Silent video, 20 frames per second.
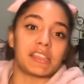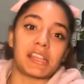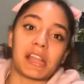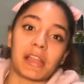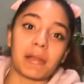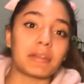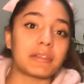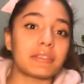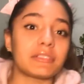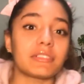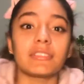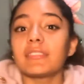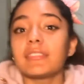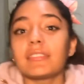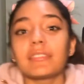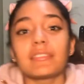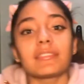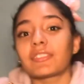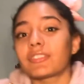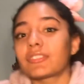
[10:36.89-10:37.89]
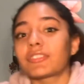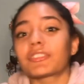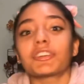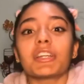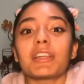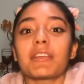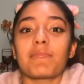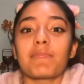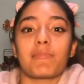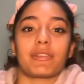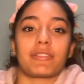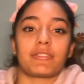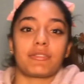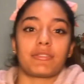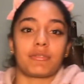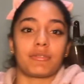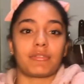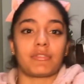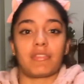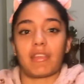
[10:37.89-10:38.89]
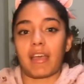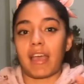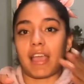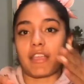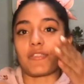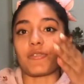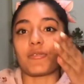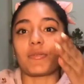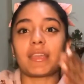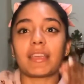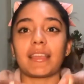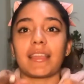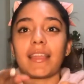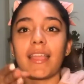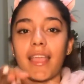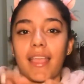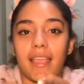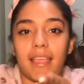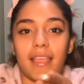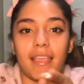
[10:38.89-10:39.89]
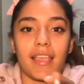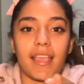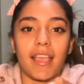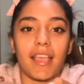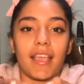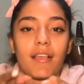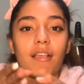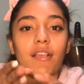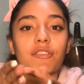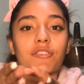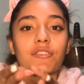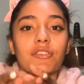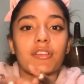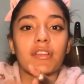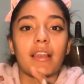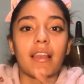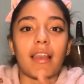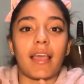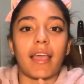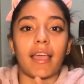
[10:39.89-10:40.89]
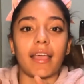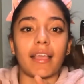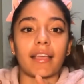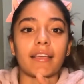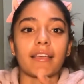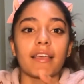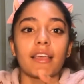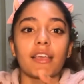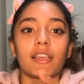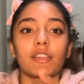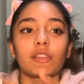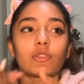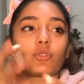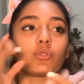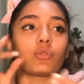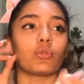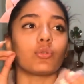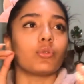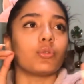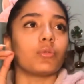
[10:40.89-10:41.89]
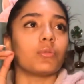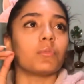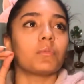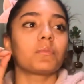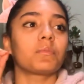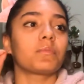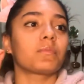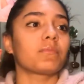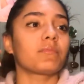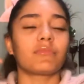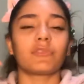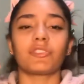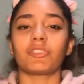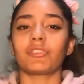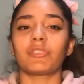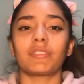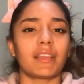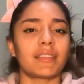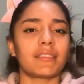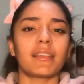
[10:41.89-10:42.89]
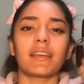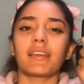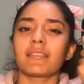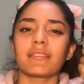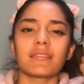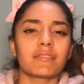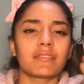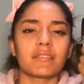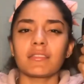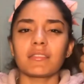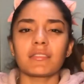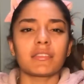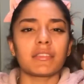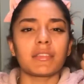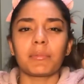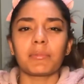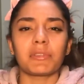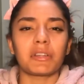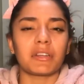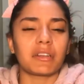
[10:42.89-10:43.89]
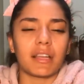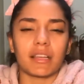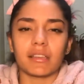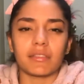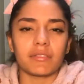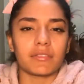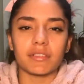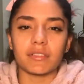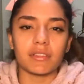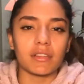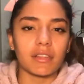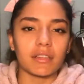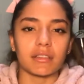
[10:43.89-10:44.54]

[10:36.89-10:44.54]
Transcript: There are certain muscles that you can hit in your leg to just get that consistency up there like if it's